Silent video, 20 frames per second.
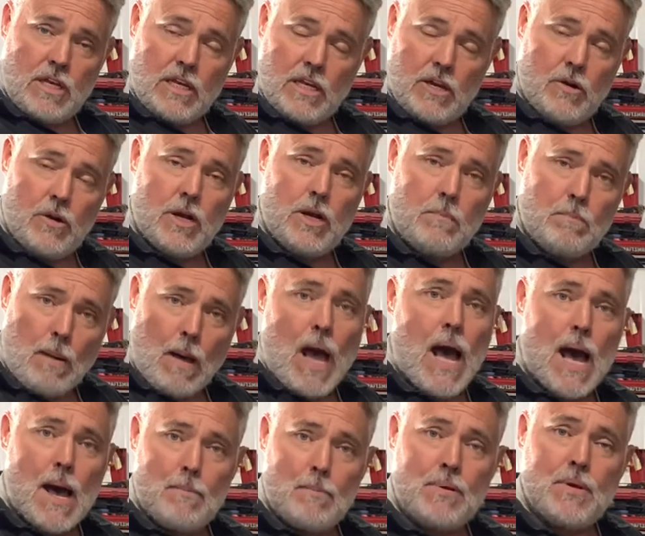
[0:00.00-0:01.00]
hear it
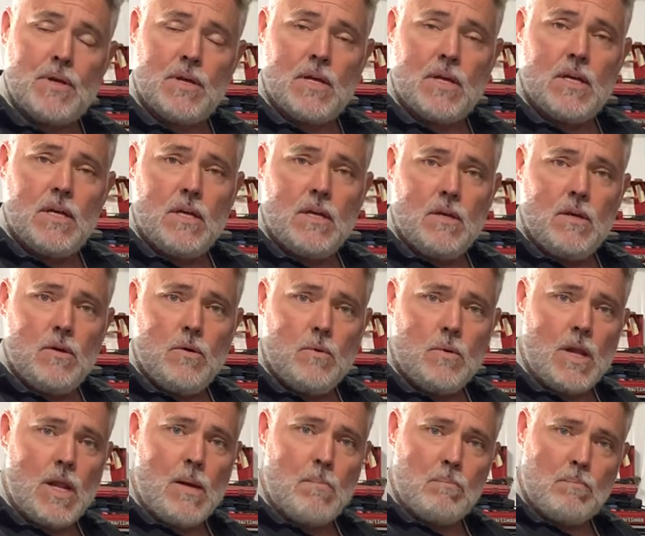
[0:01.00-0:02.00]
pop
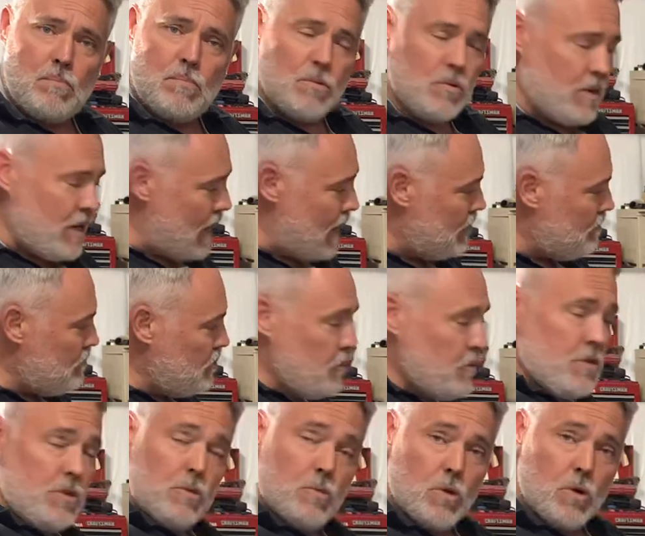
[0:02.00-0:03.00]
when I'm
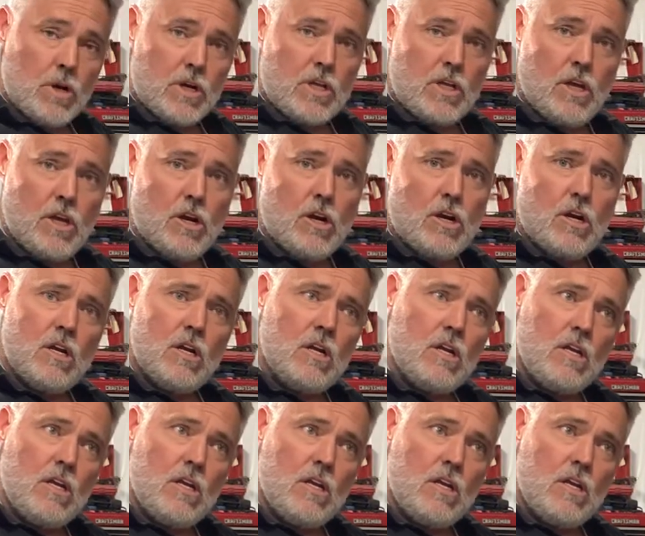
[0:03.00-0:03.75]
doing the work here.